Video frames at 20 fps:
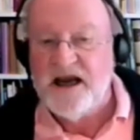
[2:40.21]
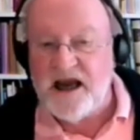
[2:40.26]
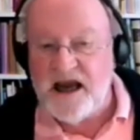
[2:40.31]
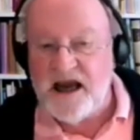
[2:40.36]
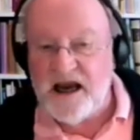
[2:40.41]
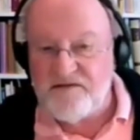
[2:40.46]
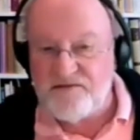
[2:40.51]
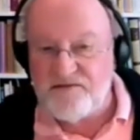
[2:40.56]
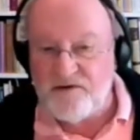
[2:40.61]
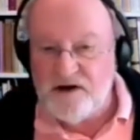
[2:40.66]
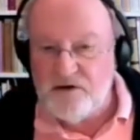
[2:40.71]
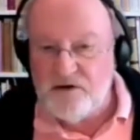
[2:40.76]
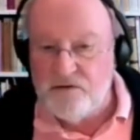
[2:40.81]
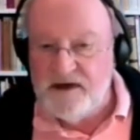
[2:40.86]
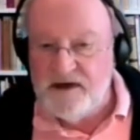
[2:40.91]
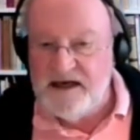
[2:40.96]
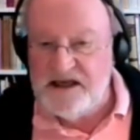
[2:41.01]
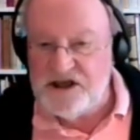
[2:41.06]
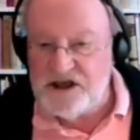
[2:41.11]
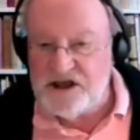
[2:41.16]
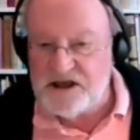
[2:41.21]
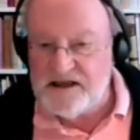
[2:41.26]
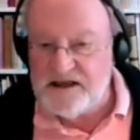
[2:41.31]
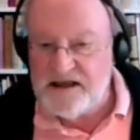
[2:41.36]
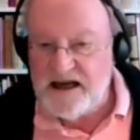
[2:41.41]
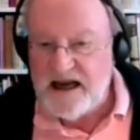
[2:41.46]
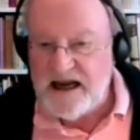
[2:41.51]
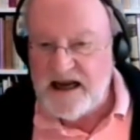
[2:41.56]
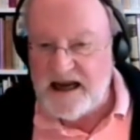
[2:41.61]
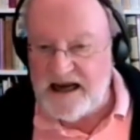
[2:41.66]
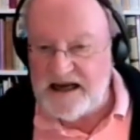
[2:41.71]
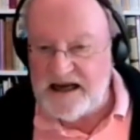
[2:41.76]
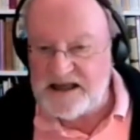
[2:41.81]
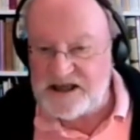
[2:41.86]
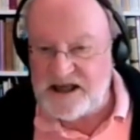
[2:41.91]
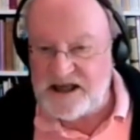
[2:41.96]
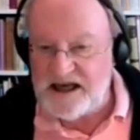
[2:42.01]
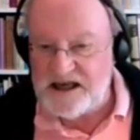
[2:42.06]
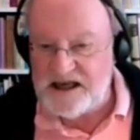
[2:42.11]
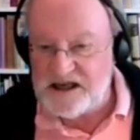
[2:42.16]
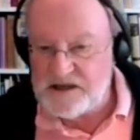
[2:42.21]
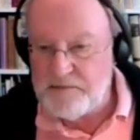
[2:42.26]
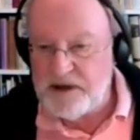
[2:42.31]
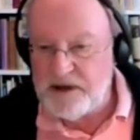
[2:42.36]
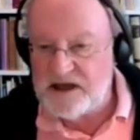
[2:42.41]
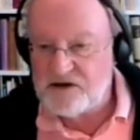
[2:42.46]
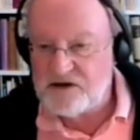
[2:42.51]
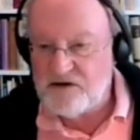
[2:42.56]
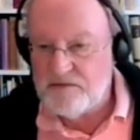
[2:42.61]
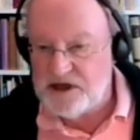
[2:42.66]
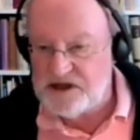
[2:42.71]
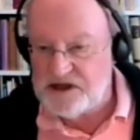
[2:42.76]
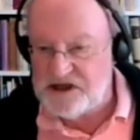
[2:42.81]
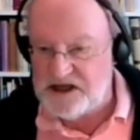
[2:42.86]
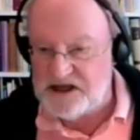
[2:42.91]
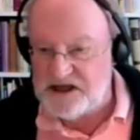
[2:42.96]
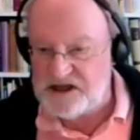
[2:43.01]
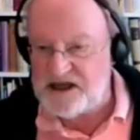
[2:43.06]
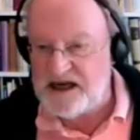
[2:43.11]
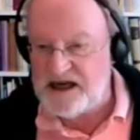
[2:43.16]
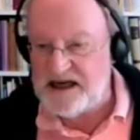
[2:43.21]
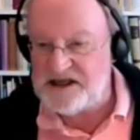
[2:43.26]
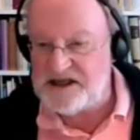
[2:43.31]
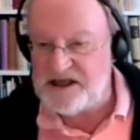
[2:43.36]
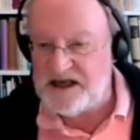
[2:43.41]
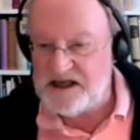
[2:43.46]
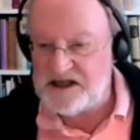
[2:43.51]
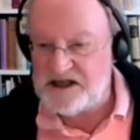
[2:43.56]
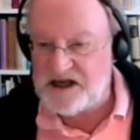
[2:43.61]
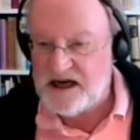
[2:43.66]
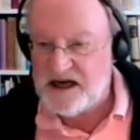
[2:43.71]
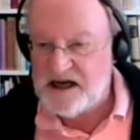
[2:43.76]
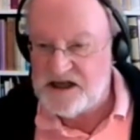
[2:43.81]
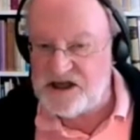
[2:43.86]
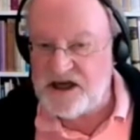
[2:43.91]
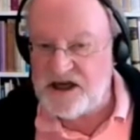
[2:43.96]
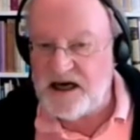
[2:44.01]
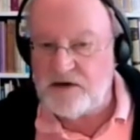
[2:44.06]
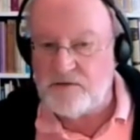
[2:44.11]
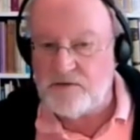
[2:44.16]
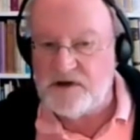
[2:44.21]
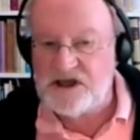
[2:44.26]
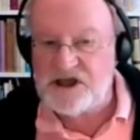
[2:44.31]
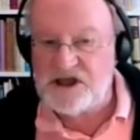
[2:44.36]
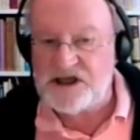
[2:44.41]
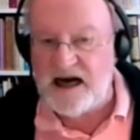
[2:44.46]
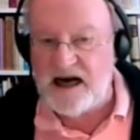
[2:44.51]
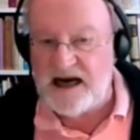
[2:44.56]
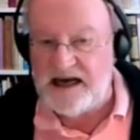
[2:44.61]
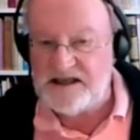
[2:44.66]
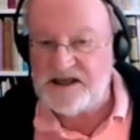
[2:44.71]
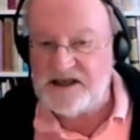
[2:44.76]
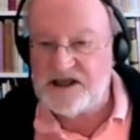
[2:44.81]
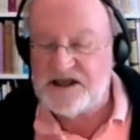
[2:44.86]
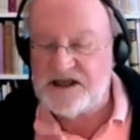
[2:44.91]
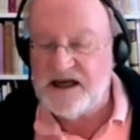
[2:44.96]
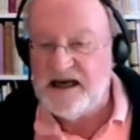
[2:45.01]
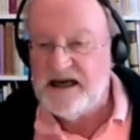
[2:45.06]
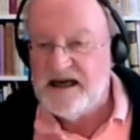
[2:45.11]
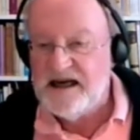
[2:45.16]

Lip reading: every region has its pilgrimages, has its sacred sites.